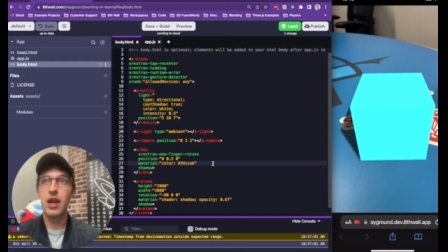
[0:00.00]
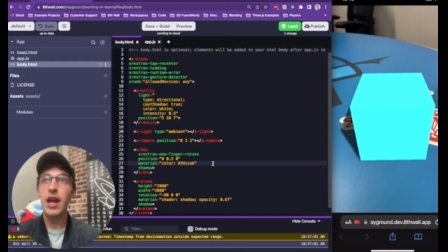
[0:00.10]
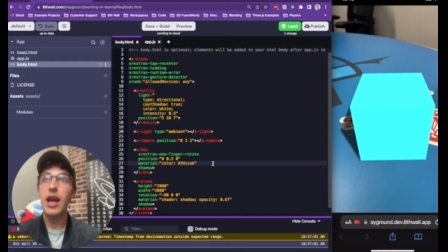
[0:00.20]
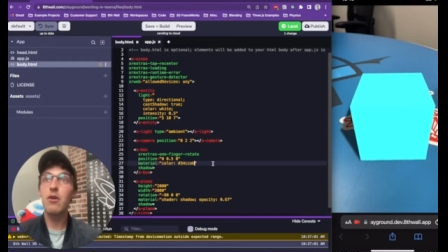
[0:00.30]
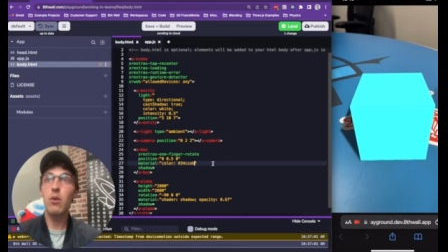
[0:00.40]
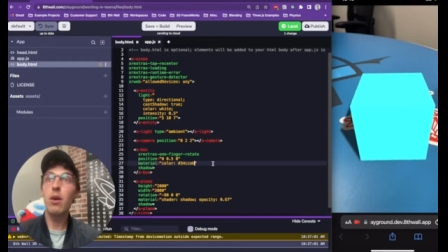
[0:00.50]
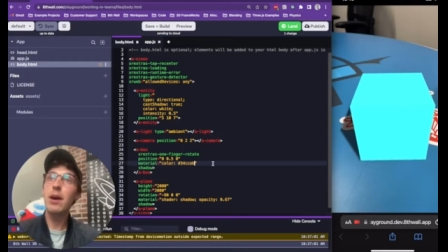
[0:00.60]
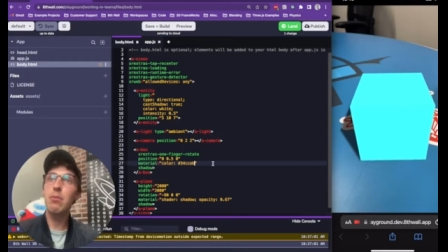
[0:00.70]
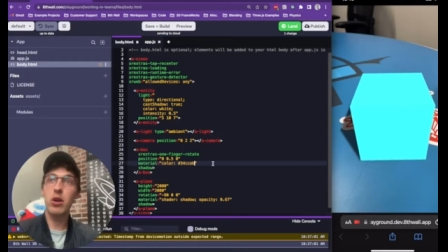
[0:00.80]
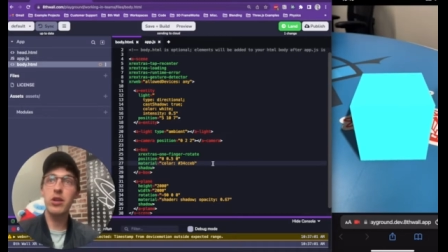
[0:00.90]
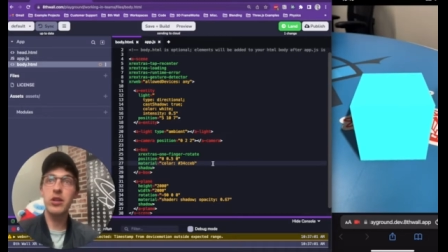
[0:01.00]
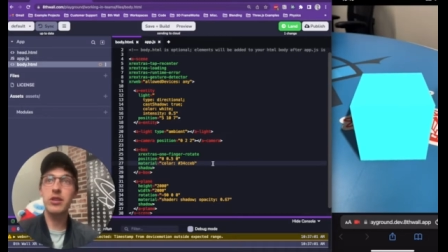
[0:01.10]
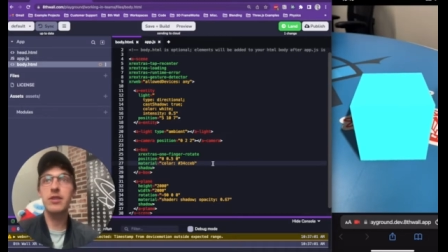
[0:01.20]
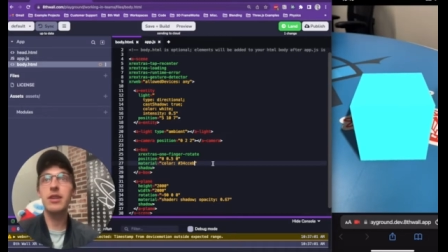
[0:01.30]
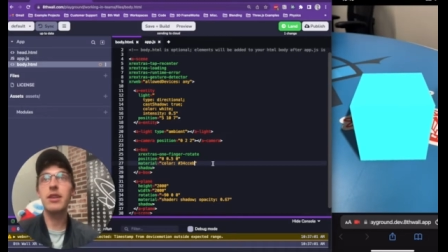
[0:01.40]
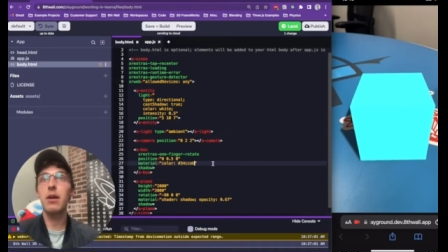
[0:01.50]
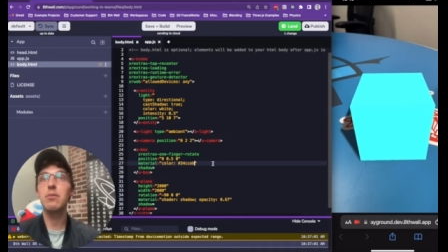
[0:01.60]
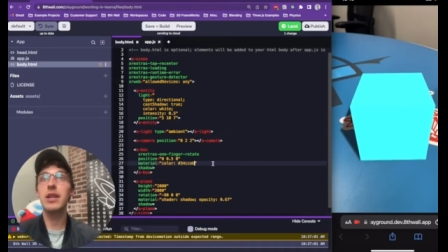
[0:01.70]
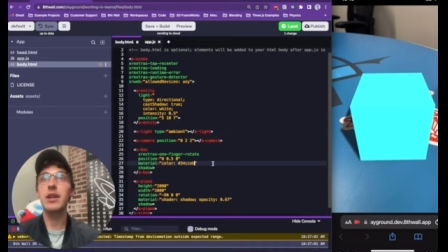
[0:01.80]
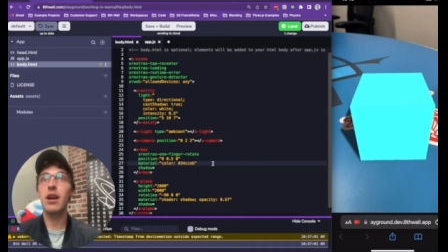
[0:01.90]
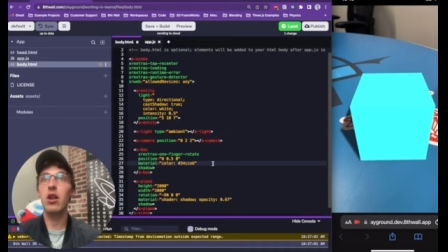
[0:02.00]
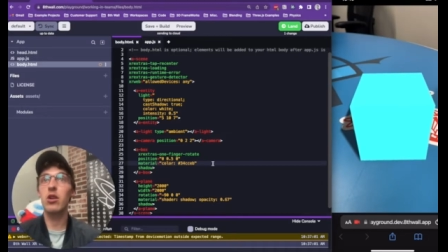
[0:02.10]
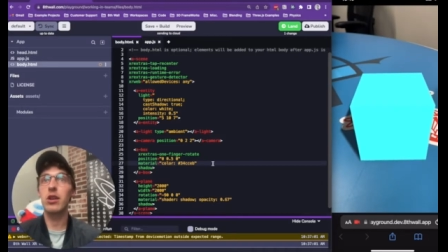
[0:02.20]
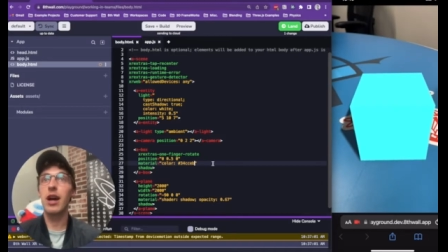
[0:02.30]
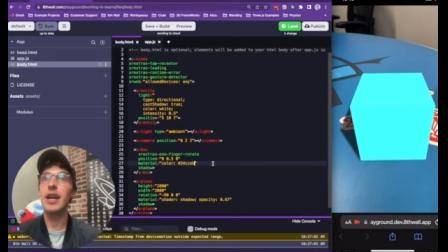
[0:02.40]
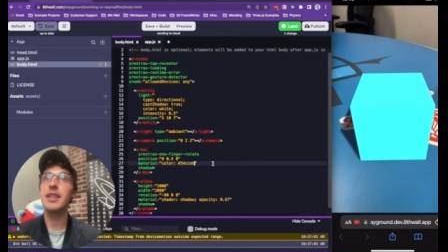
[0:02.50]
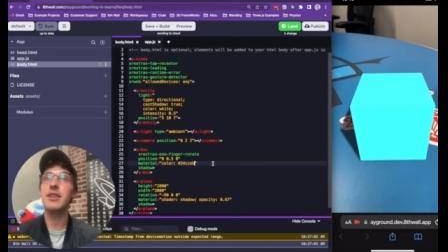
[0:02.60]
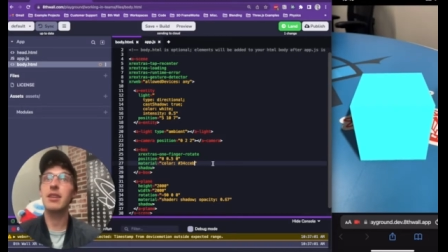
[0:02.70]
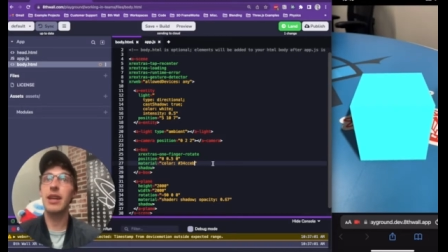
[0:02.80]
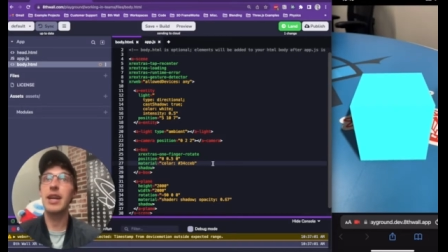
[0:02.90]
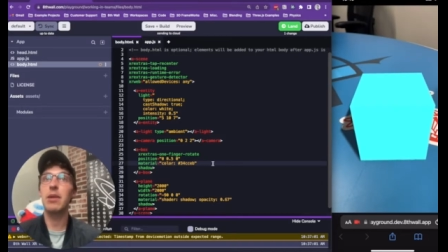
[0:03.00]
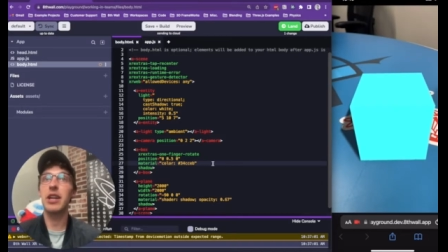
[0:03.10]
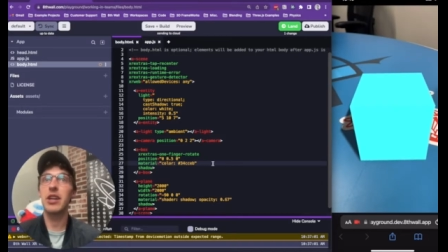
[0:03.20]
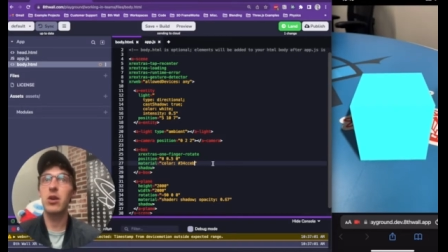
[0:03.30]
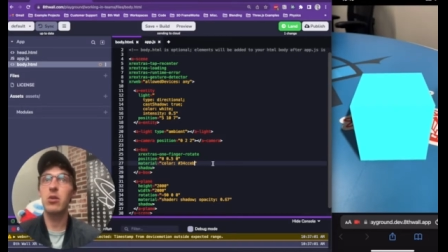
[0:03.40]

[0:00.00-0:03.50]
If I want my partner to see the updated color, I need to land my code.